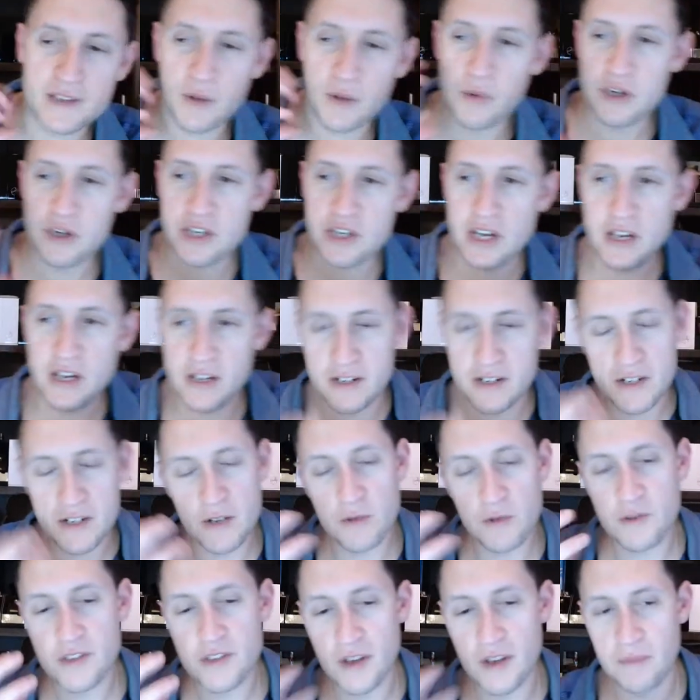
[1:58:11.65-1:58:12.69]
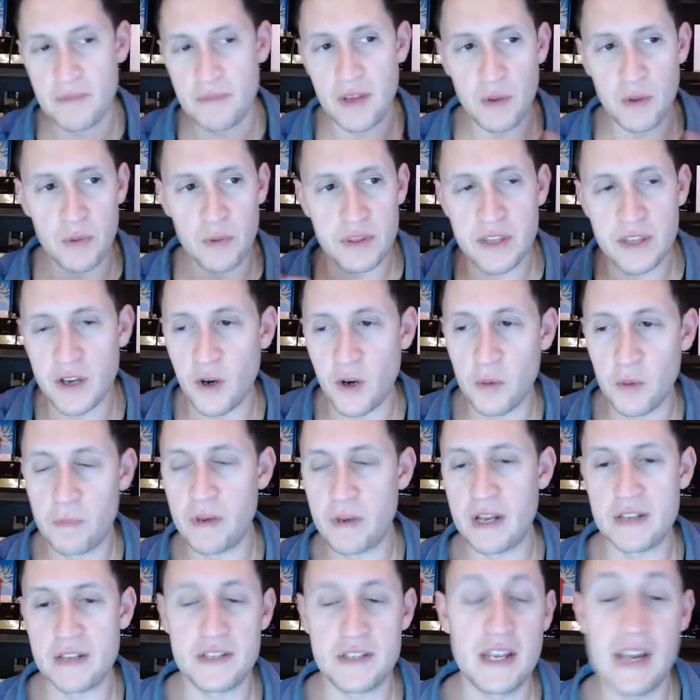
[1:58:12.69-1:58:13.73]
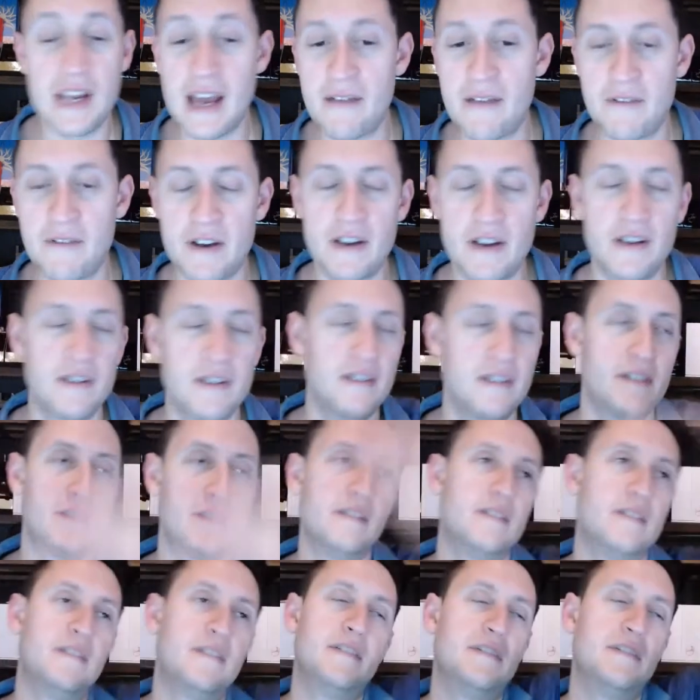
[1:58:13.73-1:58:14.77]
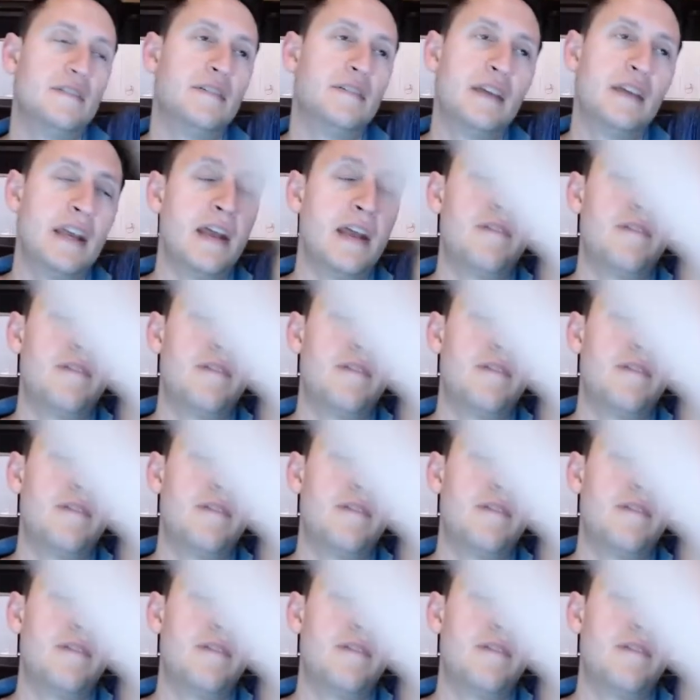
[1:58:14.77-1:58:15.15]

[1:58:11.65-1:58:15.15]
I wish he could do something with the openings. He'd have a he'd